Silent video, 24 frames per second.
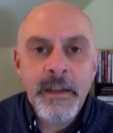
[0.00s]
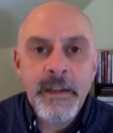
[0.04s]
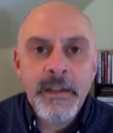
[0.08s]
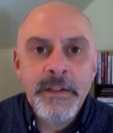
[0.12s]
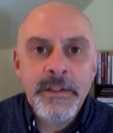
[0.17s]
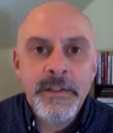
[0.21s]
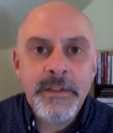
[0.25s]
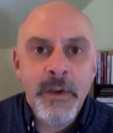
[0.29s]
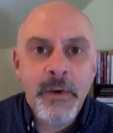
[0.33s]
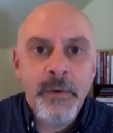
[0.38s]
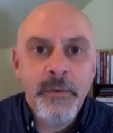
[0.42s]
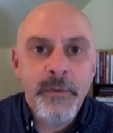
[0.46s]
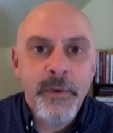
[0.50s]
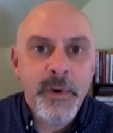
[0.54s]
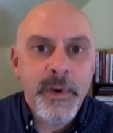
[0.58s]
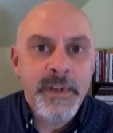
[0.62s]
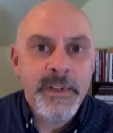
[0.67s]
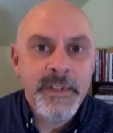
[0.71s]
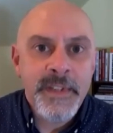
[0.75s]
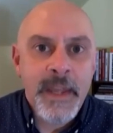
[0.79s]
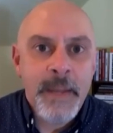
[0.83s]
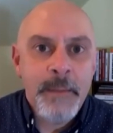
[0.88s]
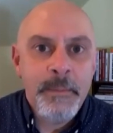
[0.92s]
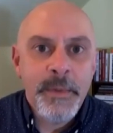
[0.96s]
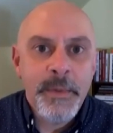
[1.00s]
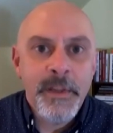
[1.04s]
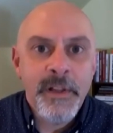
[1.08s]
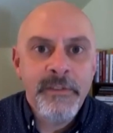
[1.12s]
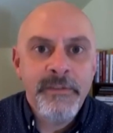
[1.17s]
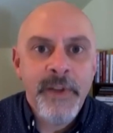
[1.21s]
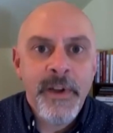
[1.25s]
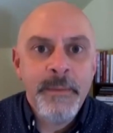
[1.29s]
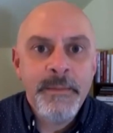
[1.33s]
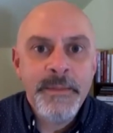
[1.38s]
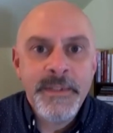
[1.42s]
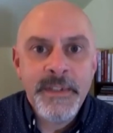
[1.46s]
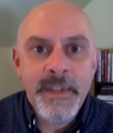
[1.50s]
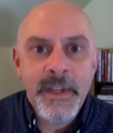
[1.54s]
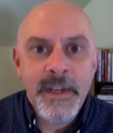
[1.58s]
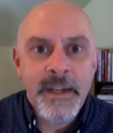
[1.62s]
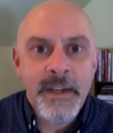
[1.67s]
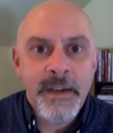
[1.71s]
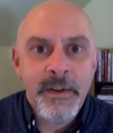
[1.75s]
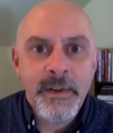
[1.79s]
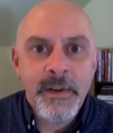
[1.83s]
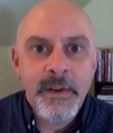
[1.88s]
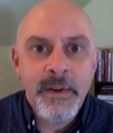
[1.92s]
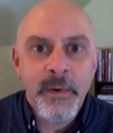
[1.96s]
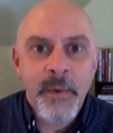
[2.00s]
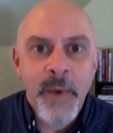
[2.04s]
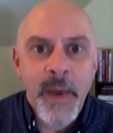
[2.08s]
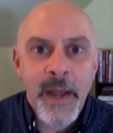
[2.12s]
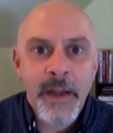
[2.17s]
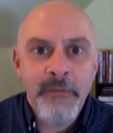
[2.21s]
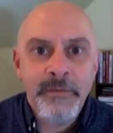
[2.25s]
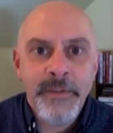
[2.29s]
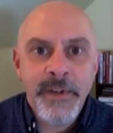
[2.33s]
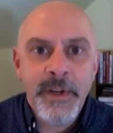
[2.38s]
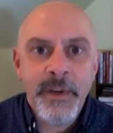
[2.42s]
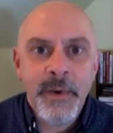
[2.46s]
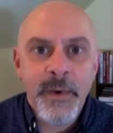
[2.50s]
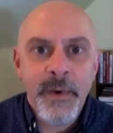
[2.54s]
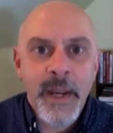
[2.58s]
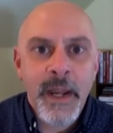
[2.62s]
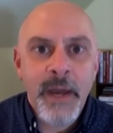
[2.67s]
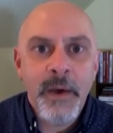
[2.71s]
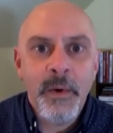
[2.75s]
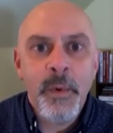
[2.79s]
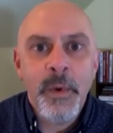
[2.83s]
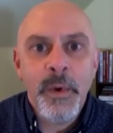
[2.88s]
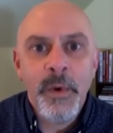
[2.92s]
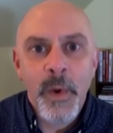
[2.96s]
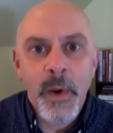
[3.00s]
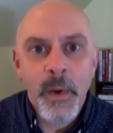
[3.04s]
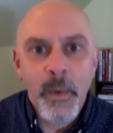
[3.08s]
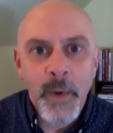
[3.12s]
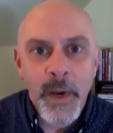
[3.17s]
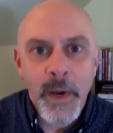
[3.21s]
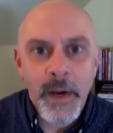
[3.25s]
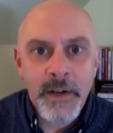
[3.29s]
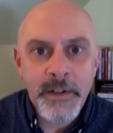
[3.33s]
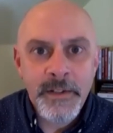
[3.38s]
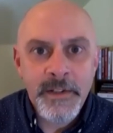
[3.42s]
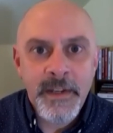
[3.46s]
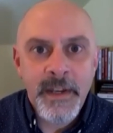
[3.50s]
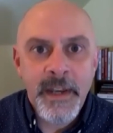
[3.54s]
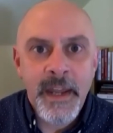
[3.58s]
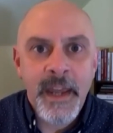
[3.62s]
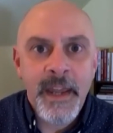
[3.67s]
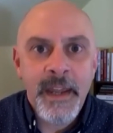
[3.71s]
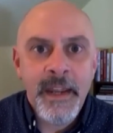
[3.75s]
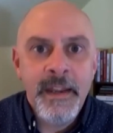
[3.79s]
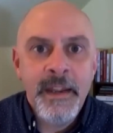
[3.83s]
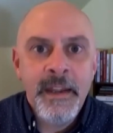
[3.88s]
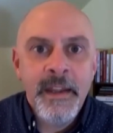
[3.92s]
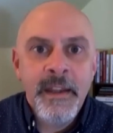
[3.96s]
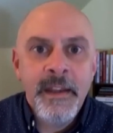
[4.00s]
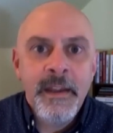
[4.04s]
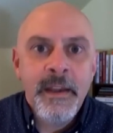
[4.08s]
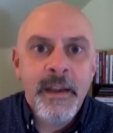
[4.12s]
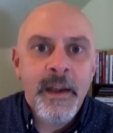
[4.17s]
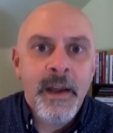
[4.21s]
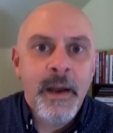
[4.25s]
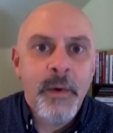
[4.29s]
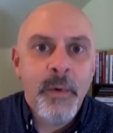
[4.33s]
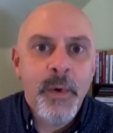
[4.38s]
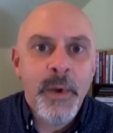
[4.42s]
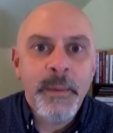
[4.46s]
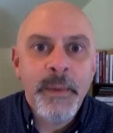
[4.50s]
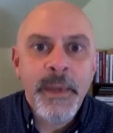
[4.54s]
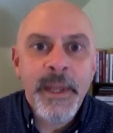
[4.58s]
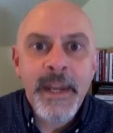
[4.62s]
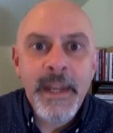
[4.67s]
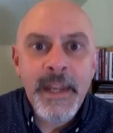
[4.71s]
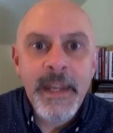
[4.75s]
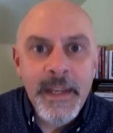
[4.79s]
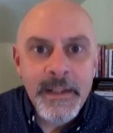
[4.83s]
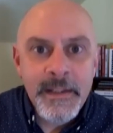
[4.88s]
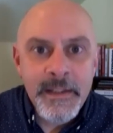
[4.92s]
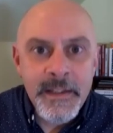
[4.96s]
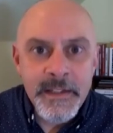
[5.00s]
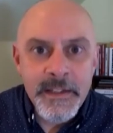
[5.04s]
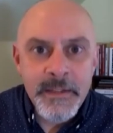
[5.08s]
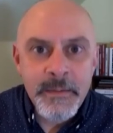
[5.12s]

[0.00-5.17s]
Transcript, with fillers: So, for example, if I'm sitting around figuring out what do I wear today, uh, what am I going to eat this